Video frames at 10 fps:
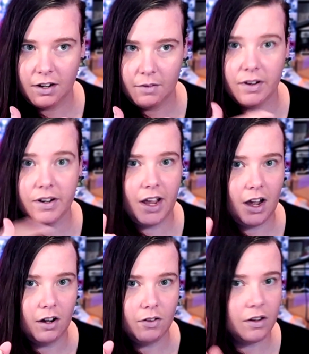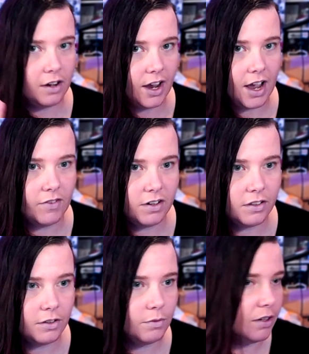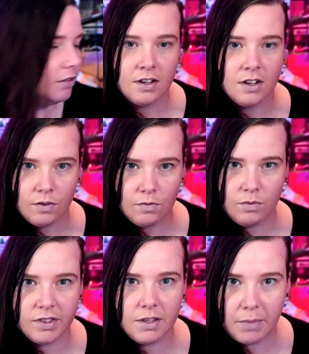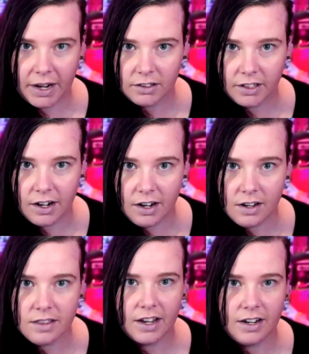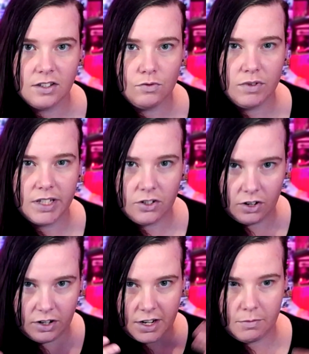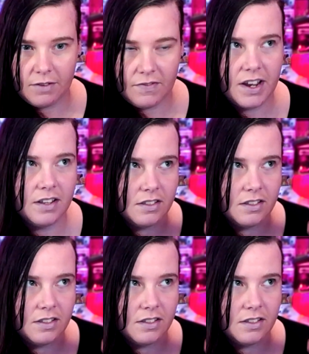Now I have another one with the backlighting that has really toned down my face.